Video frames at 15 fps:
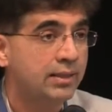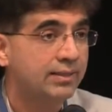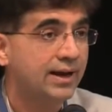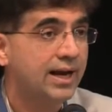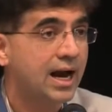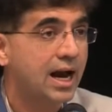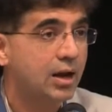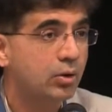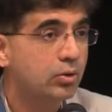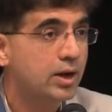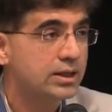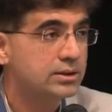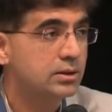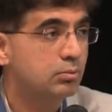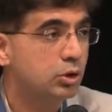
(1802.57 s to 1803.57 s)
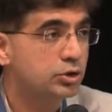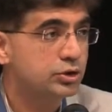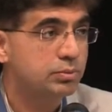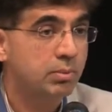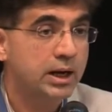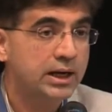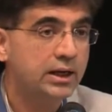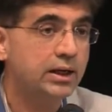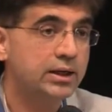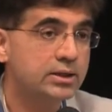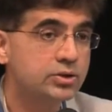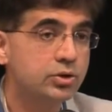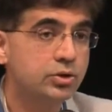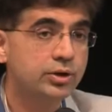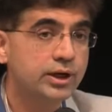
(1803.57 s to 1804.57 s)
The guy who has the most money
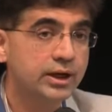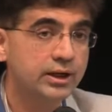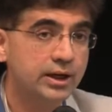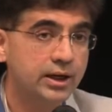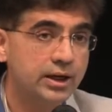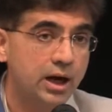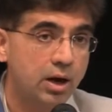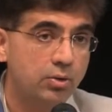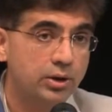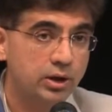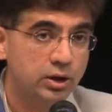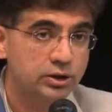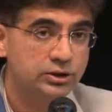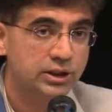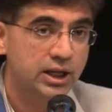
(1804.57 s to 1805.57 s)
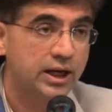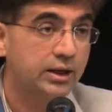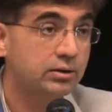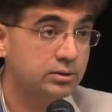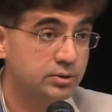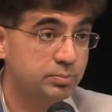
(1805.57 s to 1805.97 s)
is dictate how it looks like.